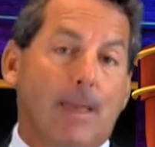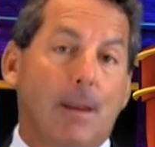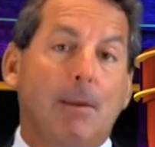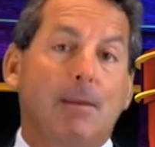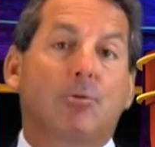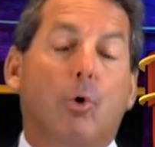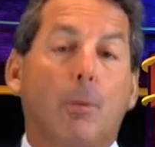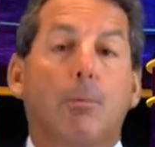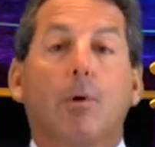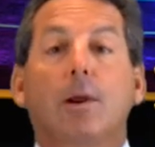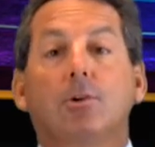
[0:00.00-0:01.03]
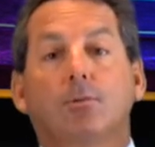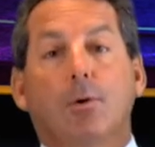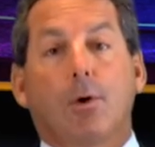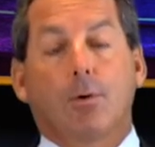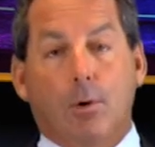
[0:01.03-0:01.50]
That means corporations
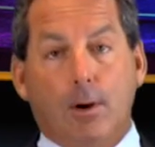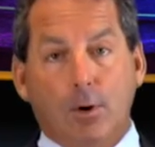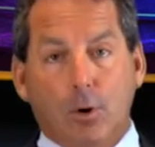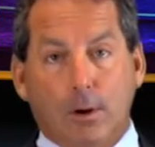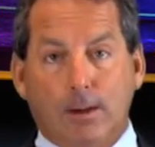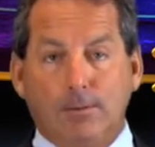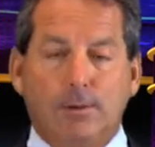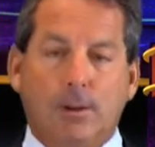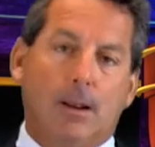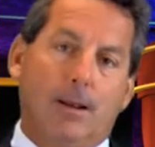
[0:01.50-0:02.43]
are growing earnings,